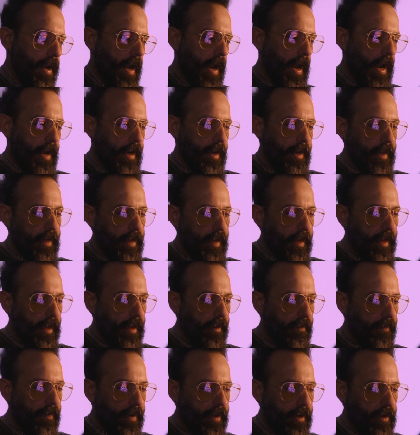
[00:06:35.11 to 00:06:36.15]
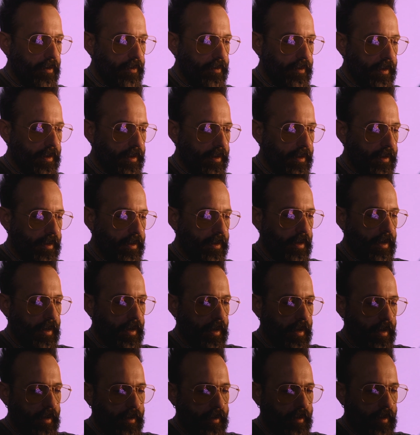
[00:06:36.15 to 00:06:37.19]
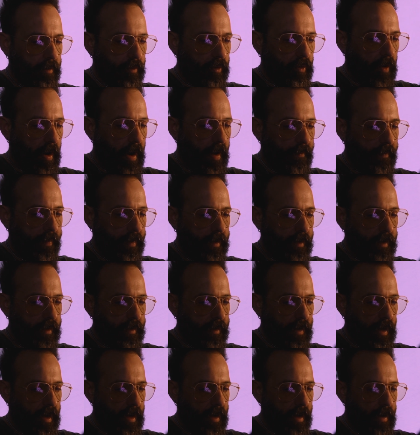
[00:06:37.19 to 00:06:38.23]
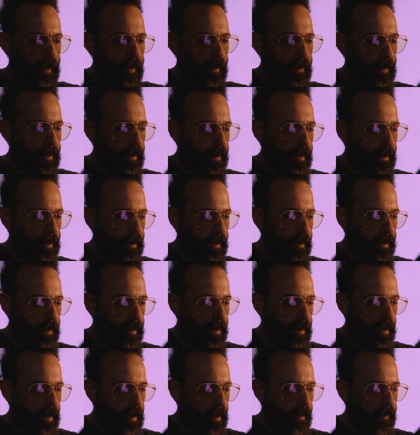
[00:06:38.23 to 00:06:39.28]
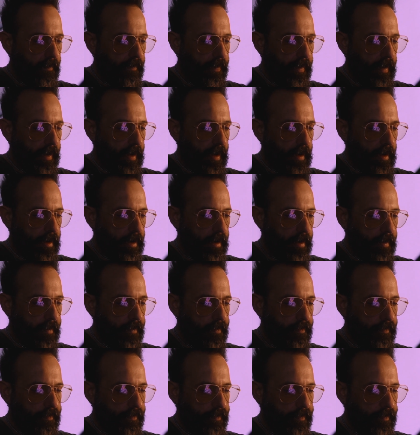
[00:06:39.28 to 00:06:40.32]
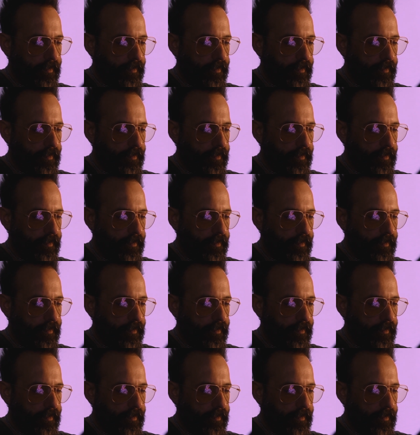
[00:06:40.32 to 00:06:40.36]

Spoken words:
And he even uses some graphic design of the